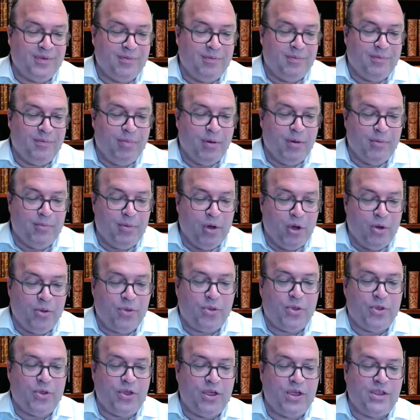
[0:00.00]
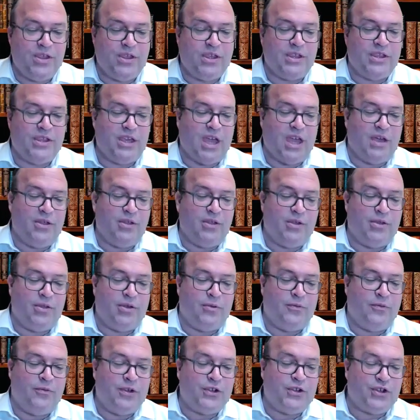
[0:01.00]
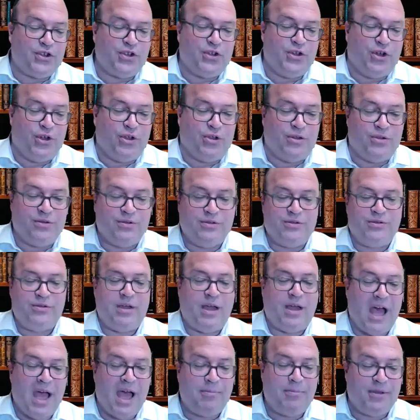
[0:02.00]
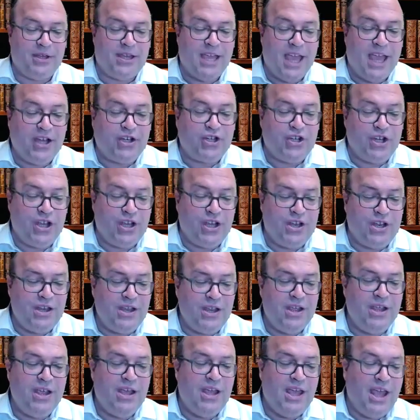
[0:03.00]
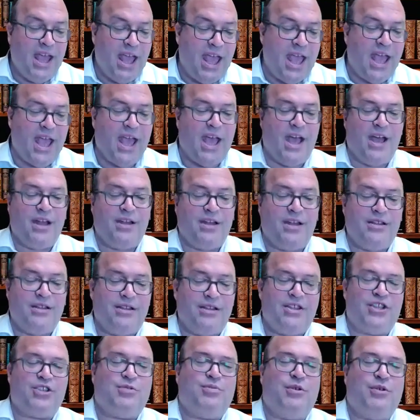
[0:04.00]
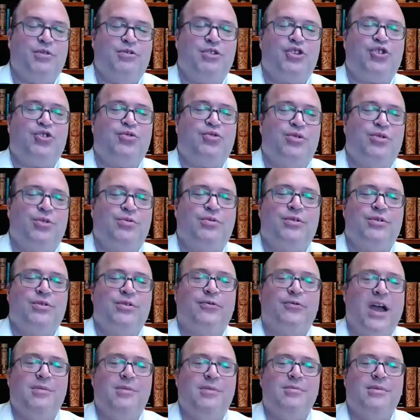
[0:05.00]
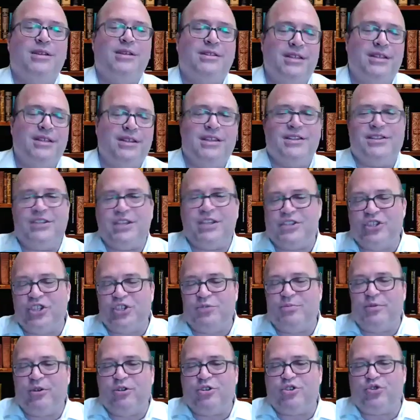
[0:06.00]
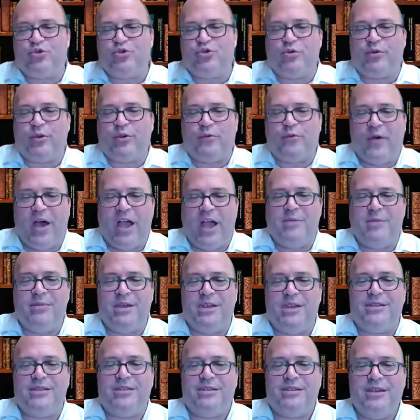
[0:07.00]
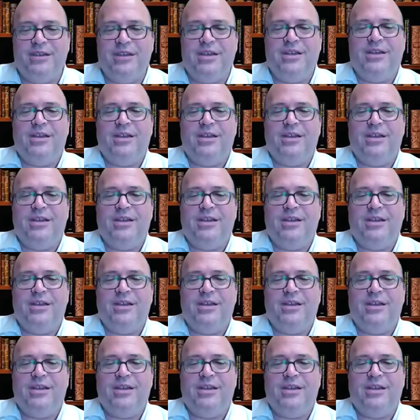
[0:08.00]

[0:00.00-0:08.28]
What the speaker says: both the physical application and the spiritual refinement. And he says the spiritual refinement